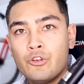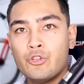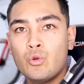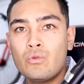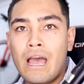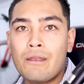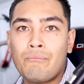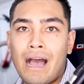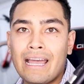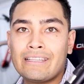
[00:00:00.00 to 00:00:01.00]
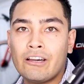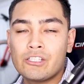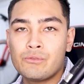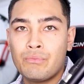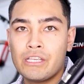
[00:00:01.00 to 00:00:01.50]
Do not buy
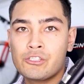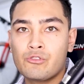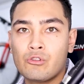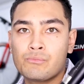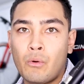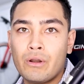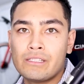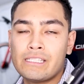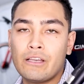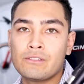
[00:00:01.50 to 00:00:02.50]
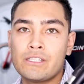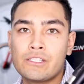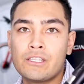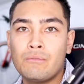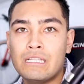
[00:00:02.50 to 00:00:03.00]
TouchBistro's point of sale
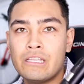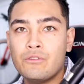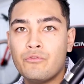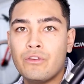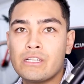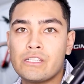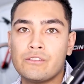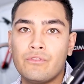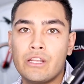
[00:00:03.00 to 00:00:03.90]
system until you finish this